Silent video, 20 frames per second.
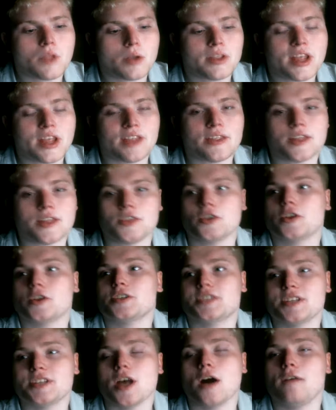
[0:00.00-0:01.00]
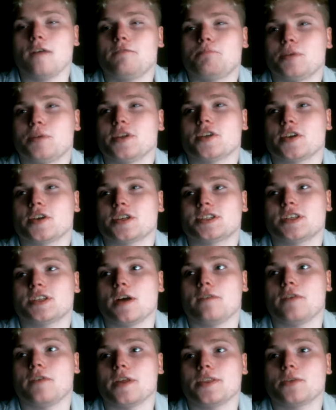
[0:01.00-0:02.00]
And then put
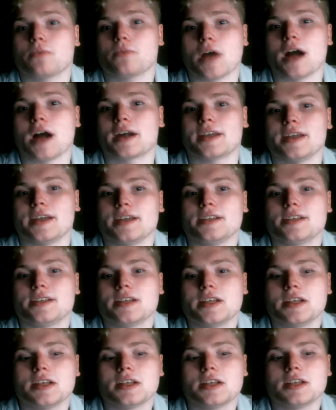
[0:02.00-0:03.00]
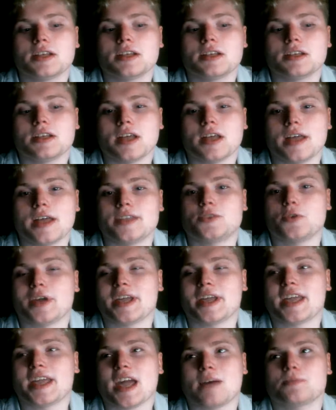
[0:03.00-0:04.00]
yourself on the rocket into a
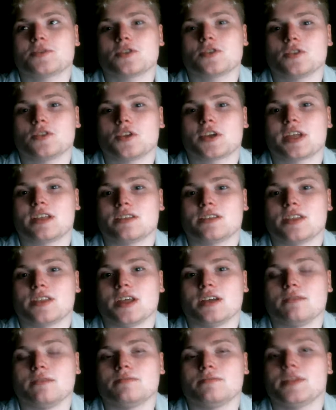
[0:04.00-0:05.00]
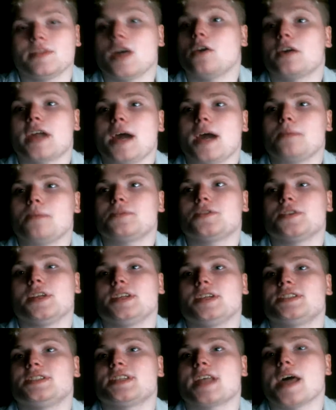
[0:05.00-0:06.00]
capsule looking thing. Now, a capsule
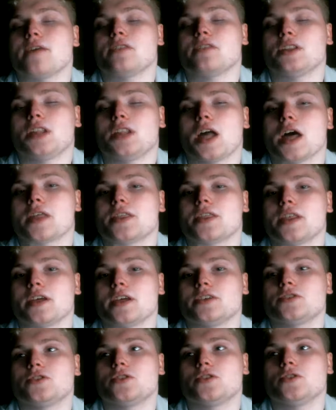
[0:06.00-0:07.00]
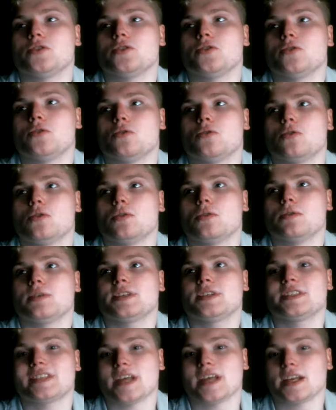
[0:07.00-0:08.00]
needs to have a lot of things to
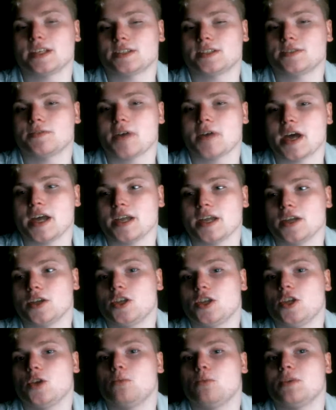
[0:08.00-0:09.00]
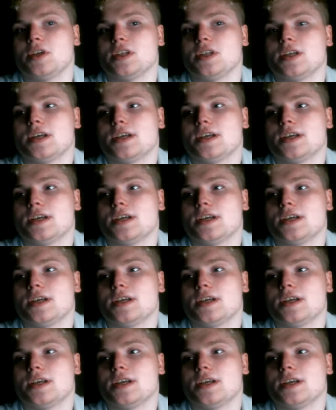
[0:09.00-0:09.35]
satisfy a human.